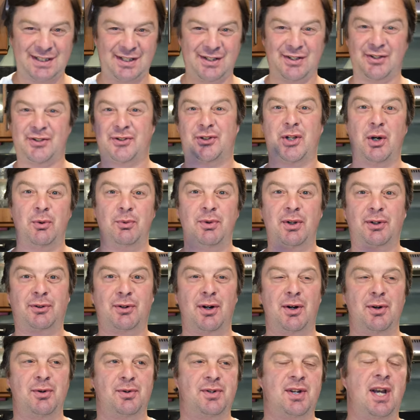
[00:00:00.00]
Stone the
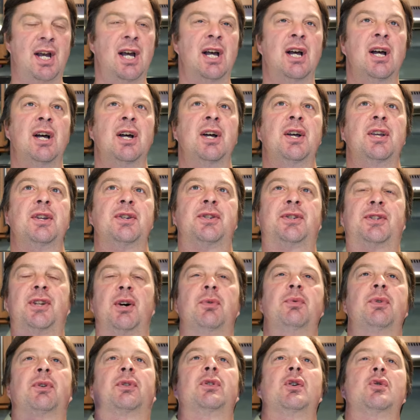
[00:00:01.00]
Crows.
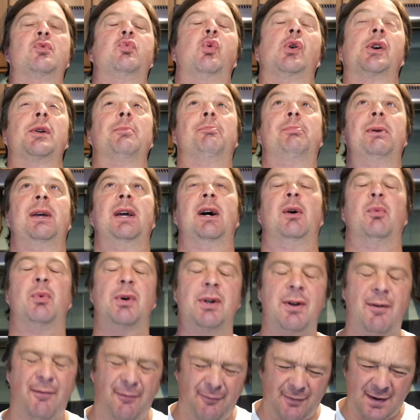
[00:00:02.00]
Stone the Crows, what a beer.
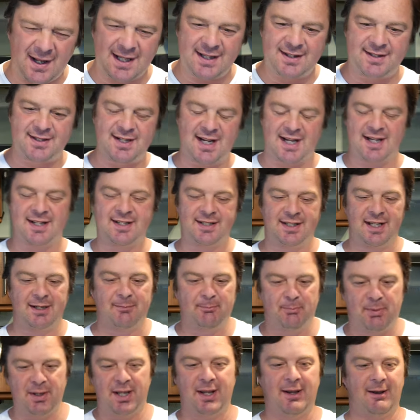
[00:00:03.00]
What a
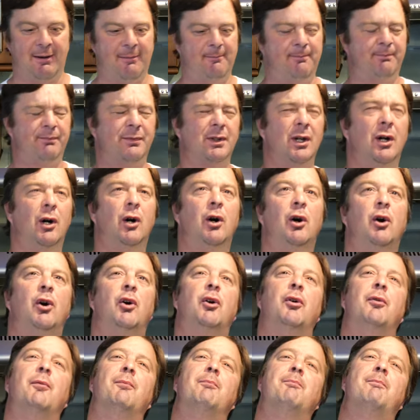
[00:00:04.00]
fantastic beer.
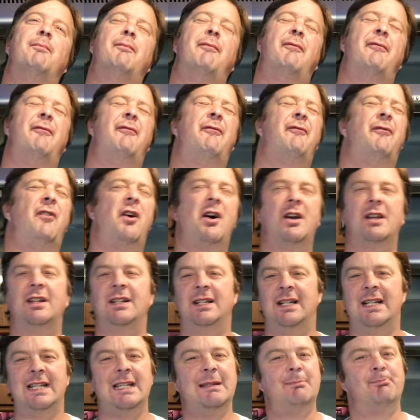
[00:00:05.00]
Oh,
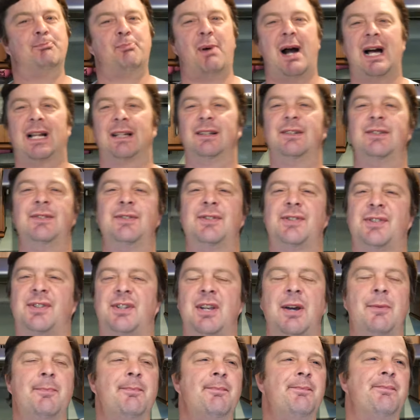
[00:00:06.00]
finely
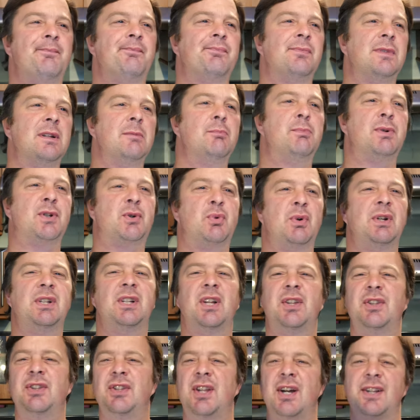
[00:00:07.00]
balanced between
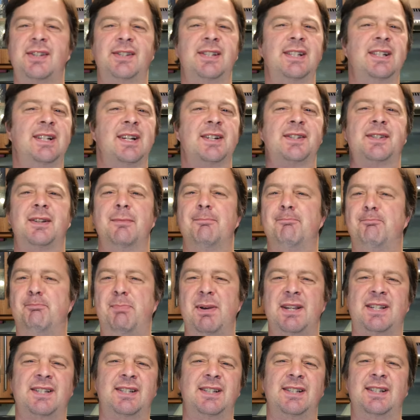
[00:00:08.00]
the nuttiness, the
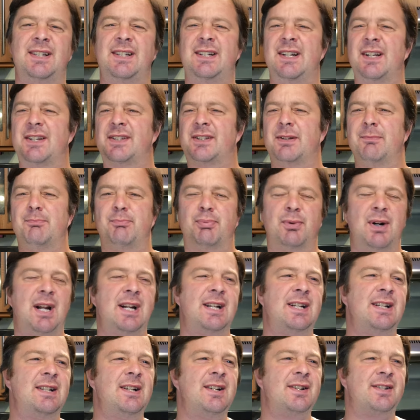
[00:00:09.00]
biscuitiness, the
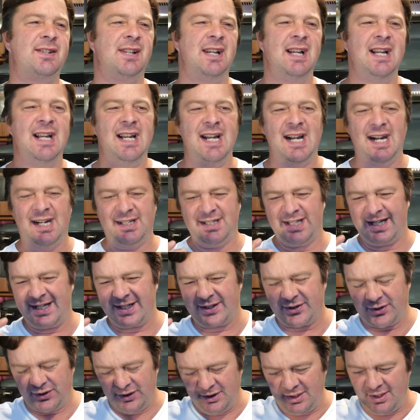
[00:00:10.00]
breadiness, and then
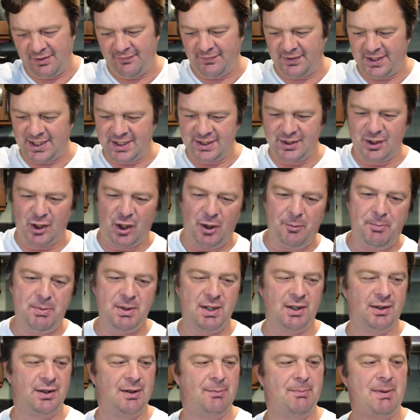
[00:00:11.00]
it's lovely and
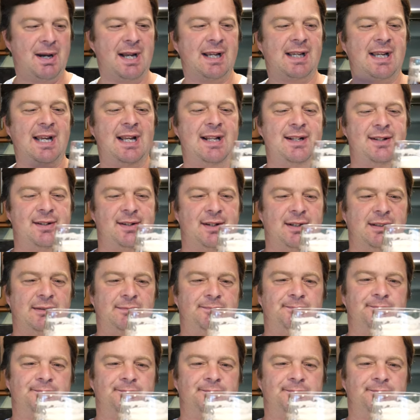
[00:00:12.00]
hoppy on the back end.